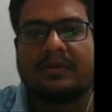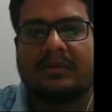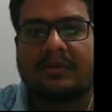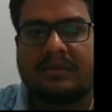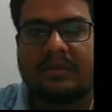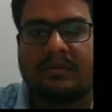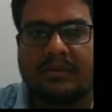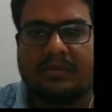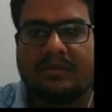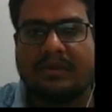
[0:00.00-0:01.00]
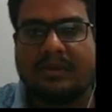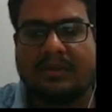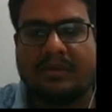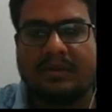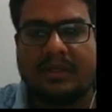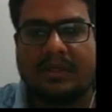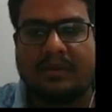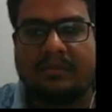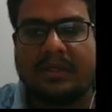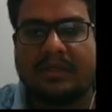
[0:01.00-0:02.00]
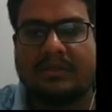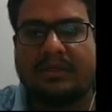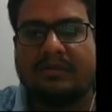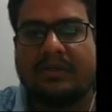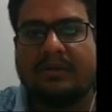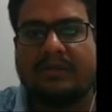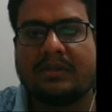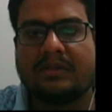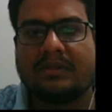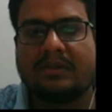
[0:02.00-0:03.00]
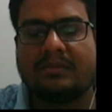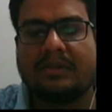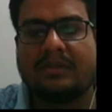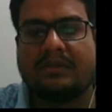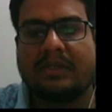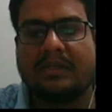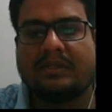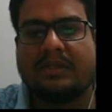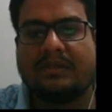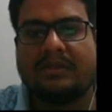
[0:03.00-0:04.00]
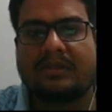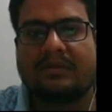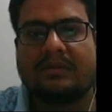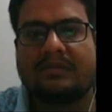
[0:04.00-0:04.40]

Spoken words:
Sum is 3, and B is the event where the sum is less than 6.